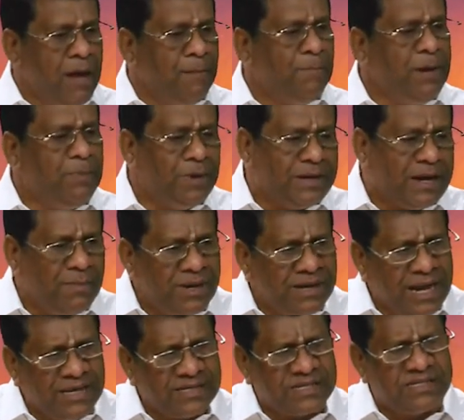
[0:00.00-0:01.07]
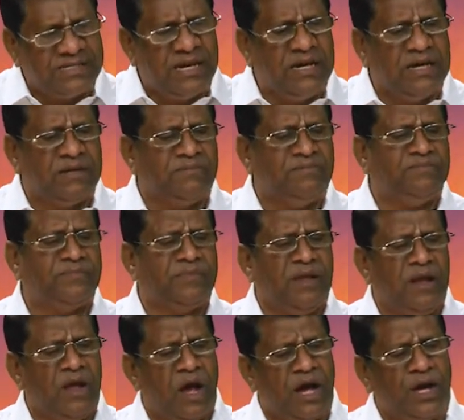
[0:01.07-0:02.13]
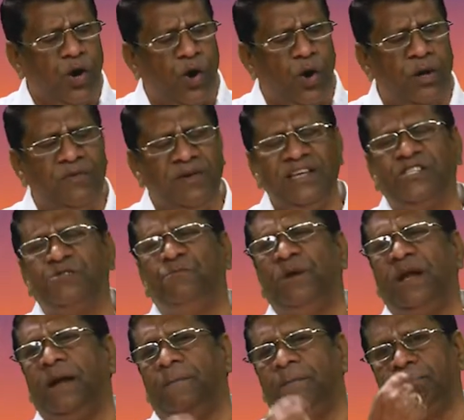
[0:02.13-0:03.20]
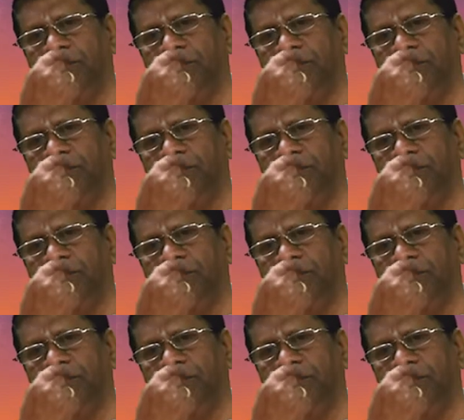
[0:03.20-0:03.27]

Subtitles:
People come and ask, sir, I always pray.